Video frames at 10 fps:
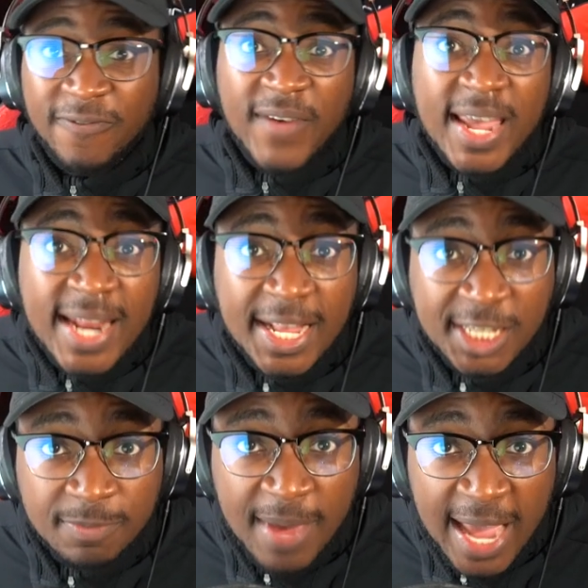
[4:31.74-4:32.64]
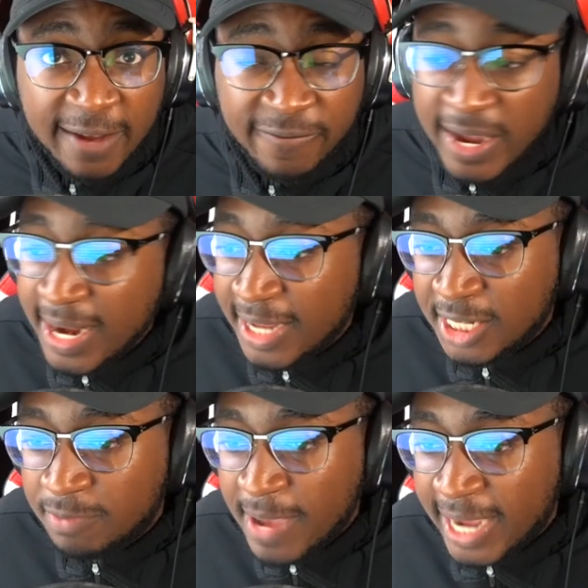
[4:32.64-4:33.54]
Fade Ace is back. Fade Ace
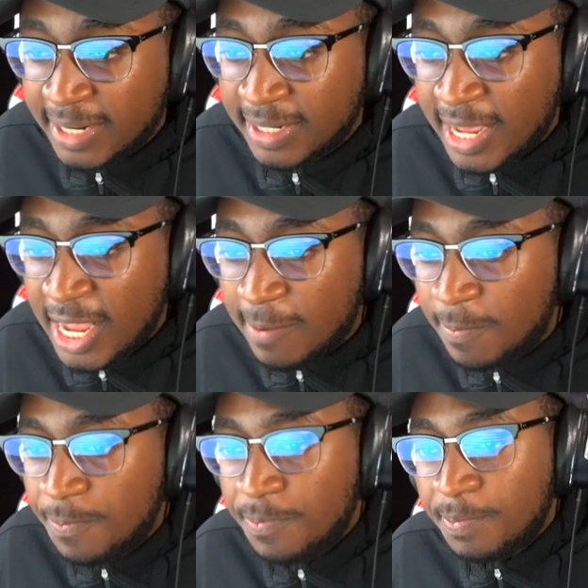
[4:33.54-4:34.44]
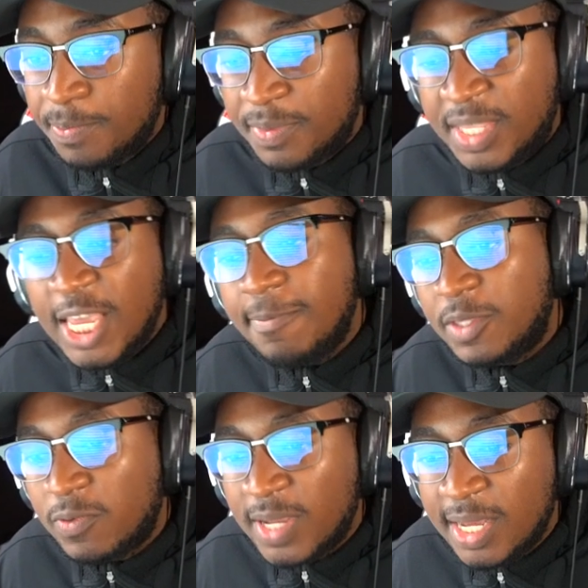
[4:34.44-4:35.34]
is back in the game.
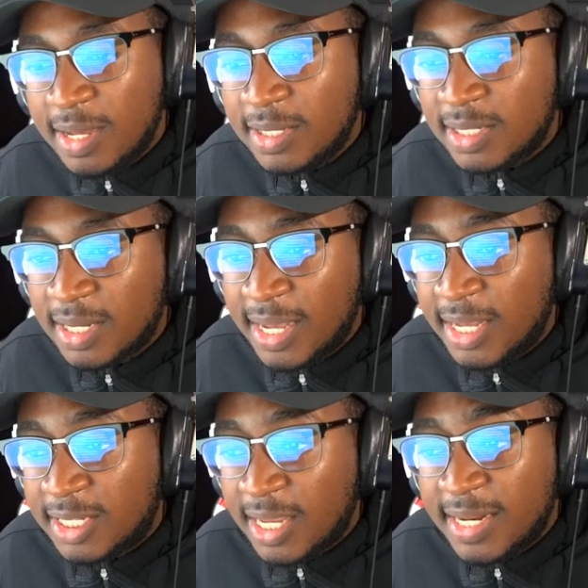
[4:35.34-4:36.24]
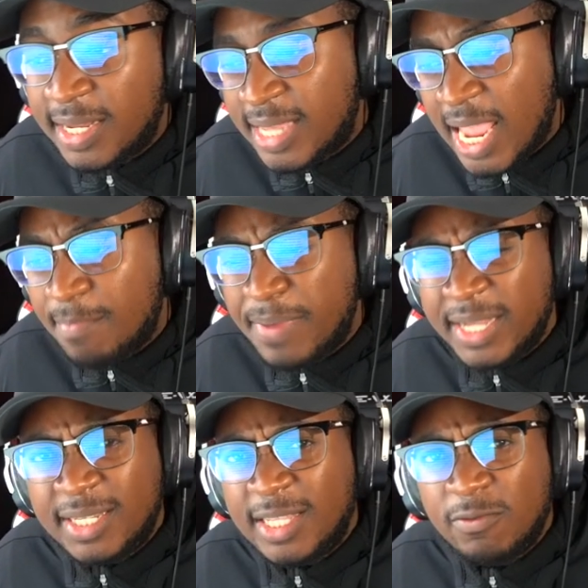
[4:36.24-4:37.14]
Deep Threes is in the game,
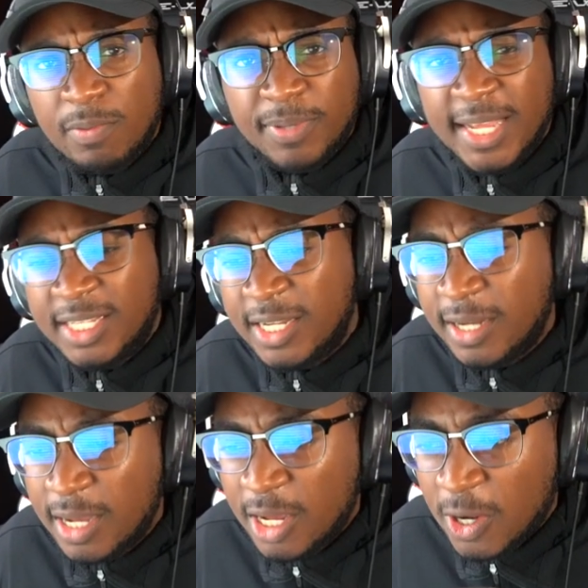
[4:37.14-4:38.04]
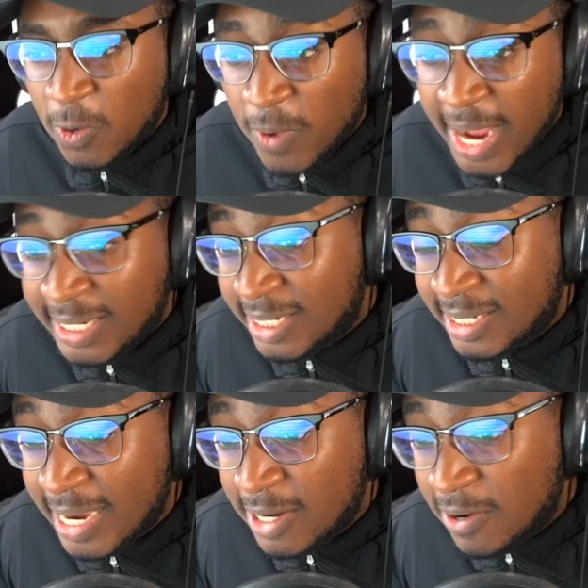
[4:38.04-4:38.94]
basically replacing Range
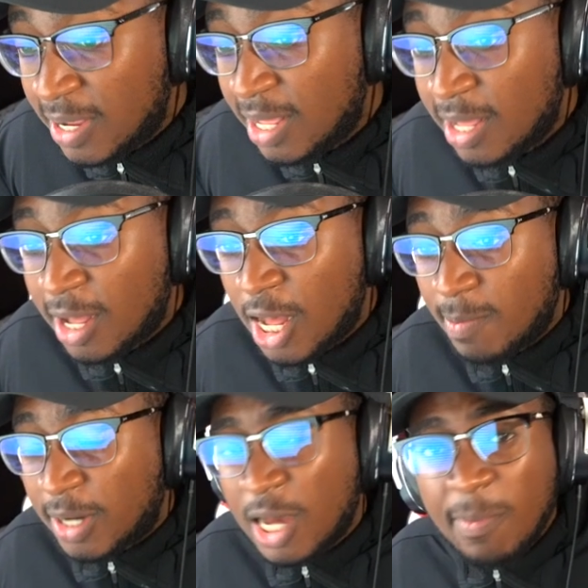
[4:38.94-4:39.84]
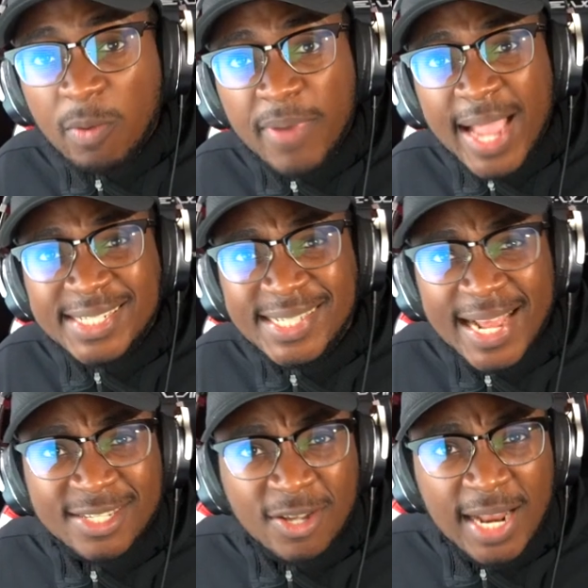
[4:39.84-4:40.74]
Extender. A couple badges that
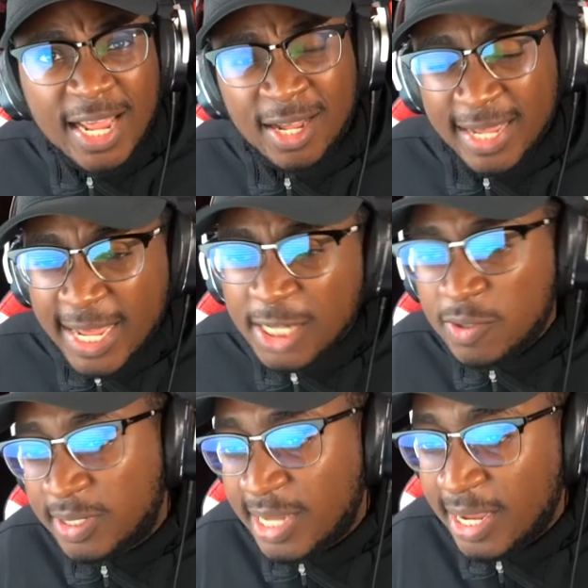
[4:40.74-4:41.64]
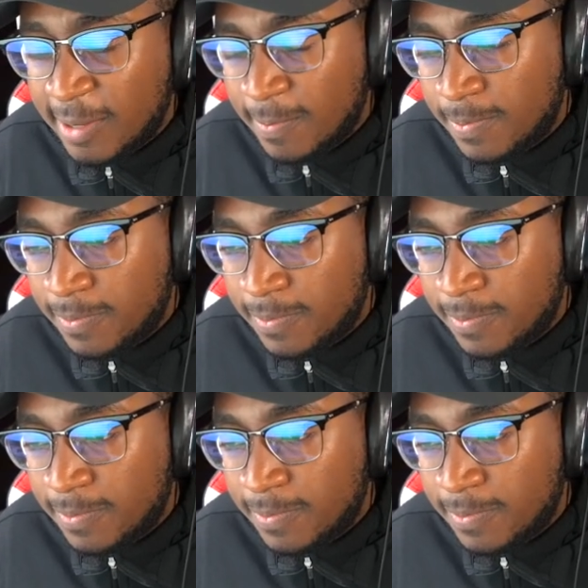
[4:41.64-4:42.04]
I saw that are interesting.